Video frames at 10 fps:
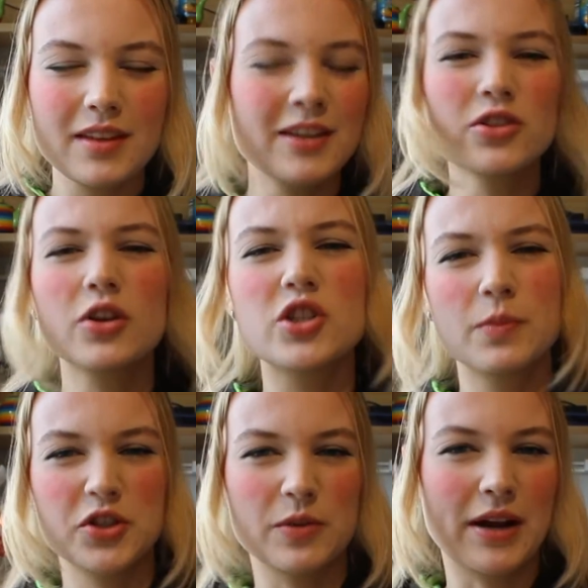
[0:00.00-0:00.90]
it's not so
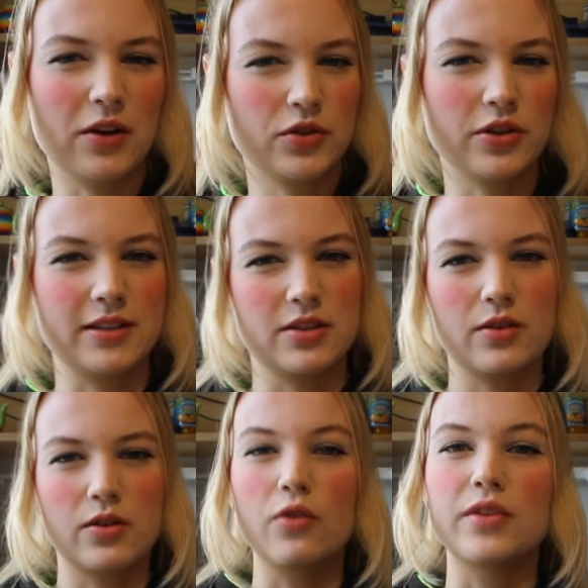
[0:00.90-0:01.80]
much about trying to
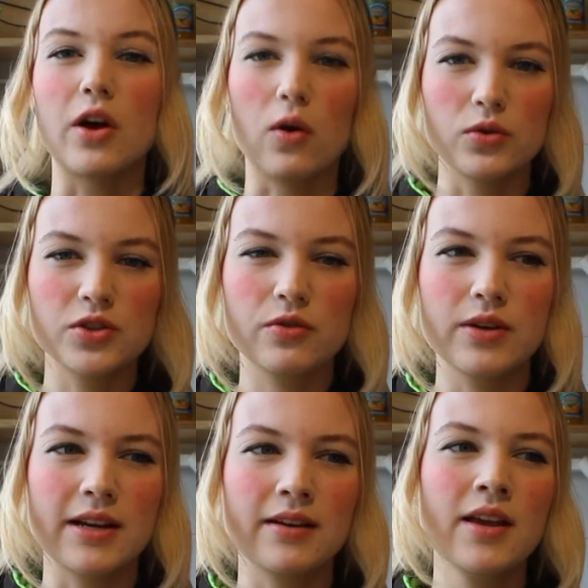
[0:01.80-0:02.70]
cover the whole
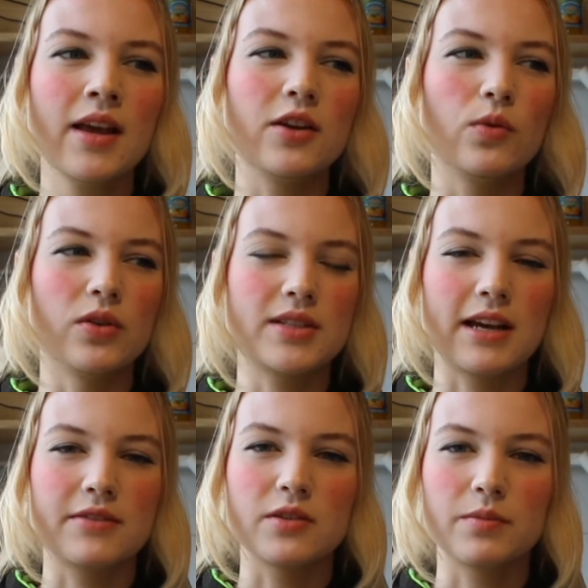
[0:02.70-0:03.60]
screen. You want to
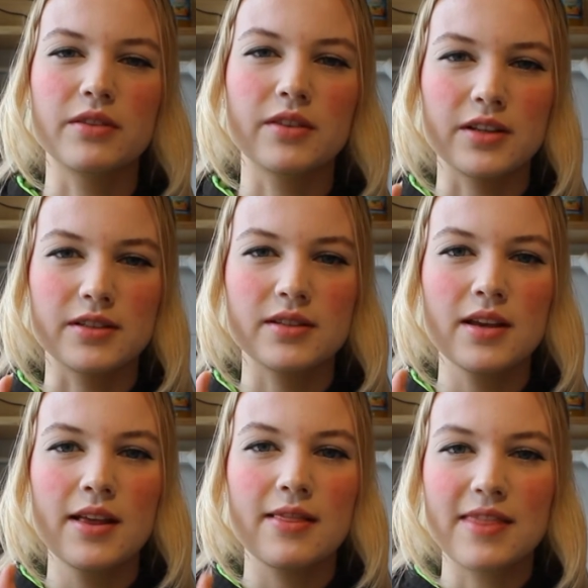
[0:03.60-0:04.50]
have something that is
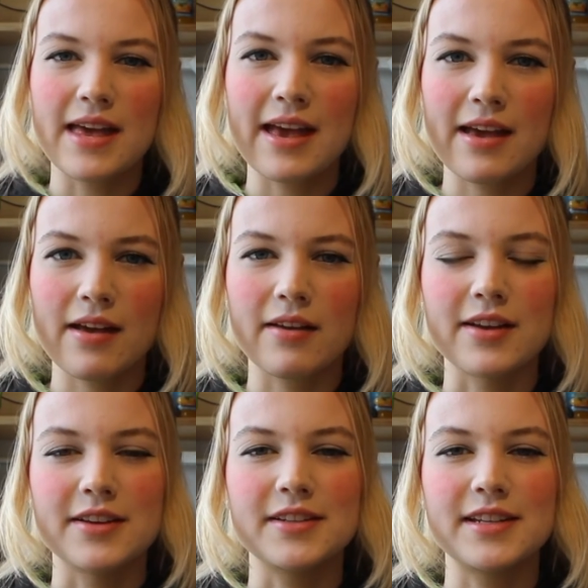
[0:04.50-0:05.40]
there
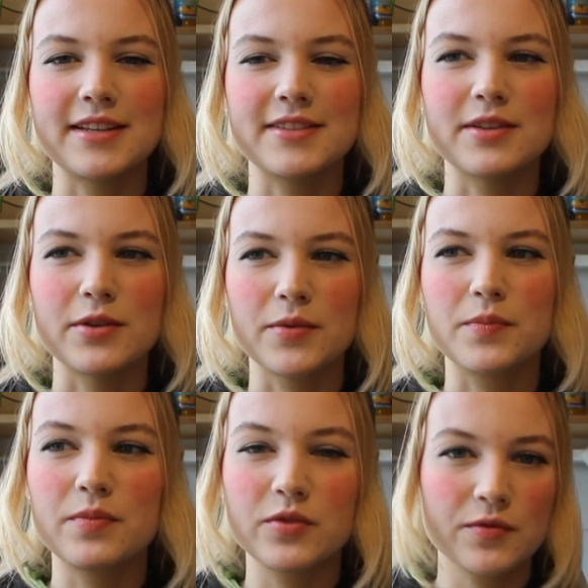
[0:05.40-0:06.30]
and is the
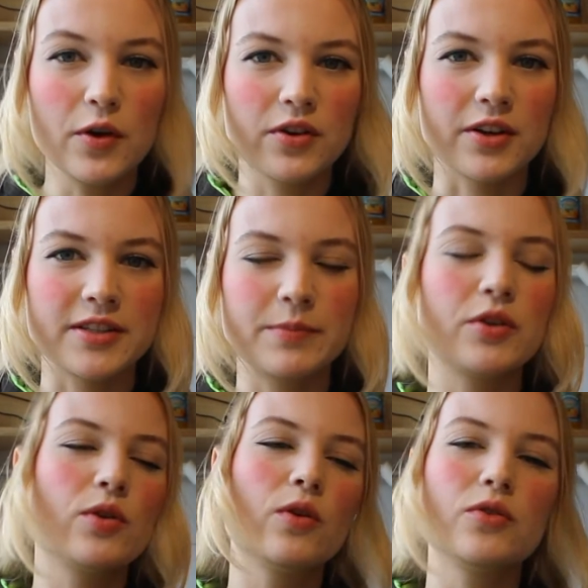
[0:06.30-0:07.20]
focus, but
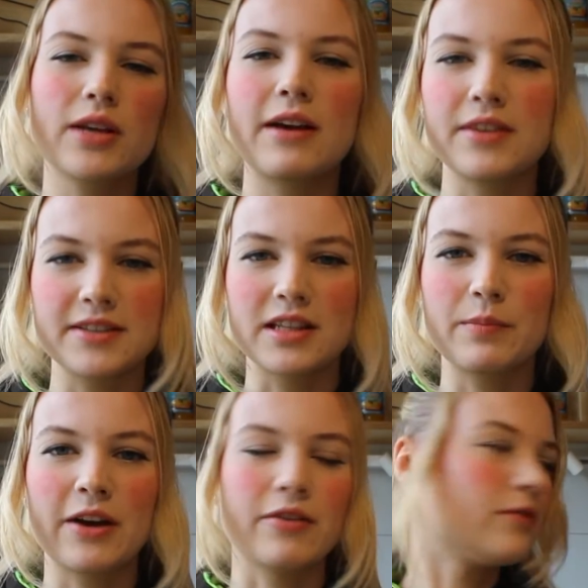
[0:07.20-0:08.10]
you can also have things in the
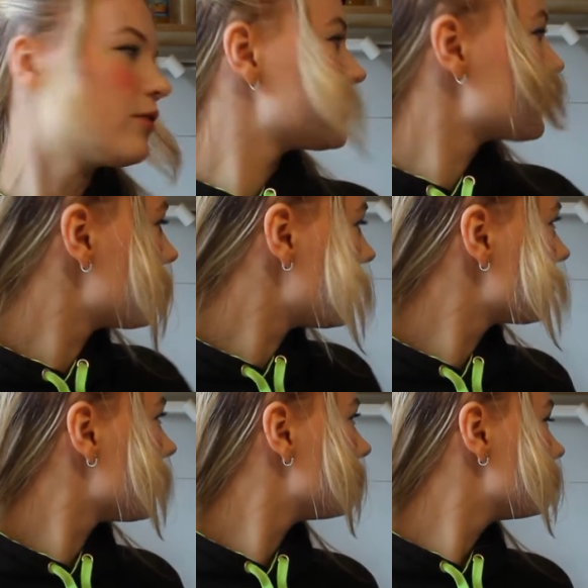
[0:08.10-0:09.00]
background. For example, I've
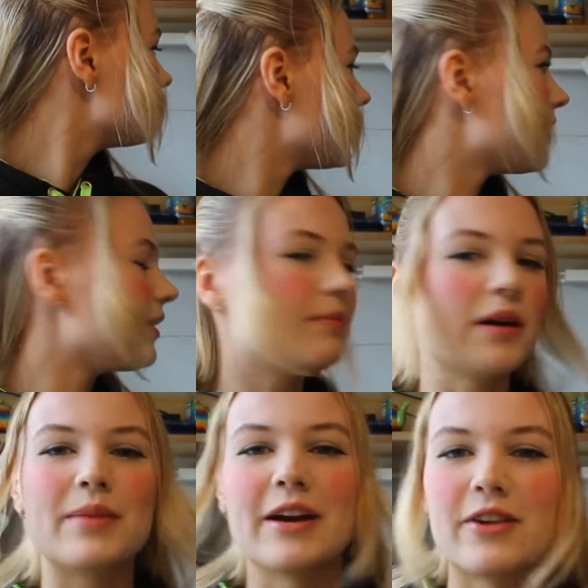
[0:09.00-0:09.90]
got my
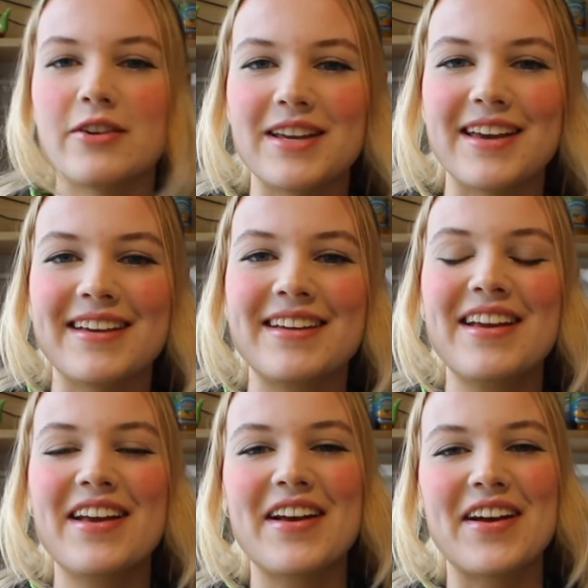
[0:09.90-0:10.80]
background here.
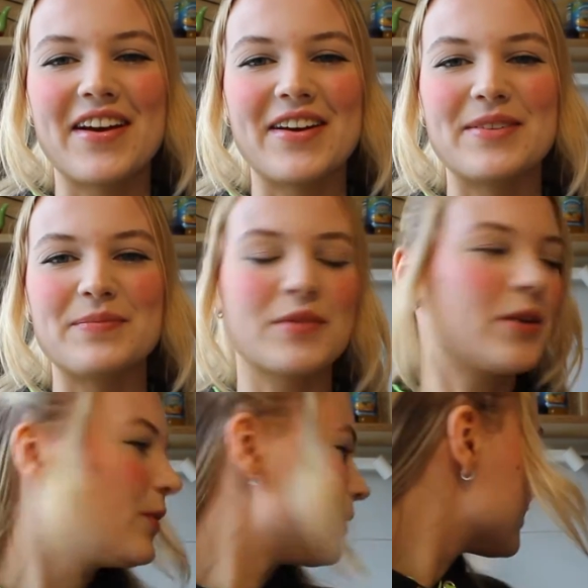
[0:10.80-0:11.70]
I
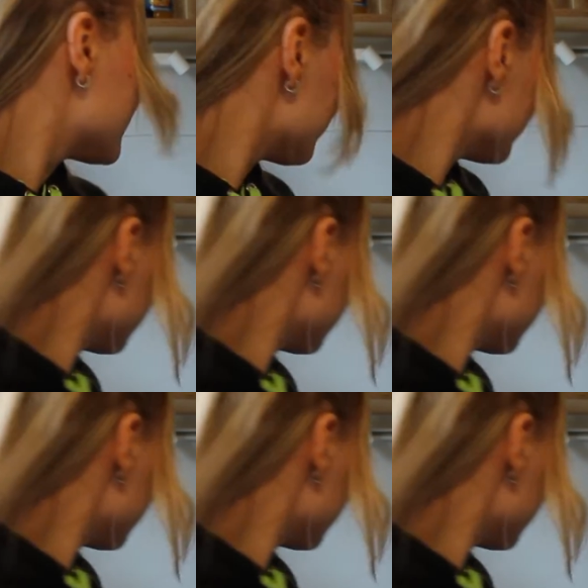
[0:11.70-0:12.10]
didn't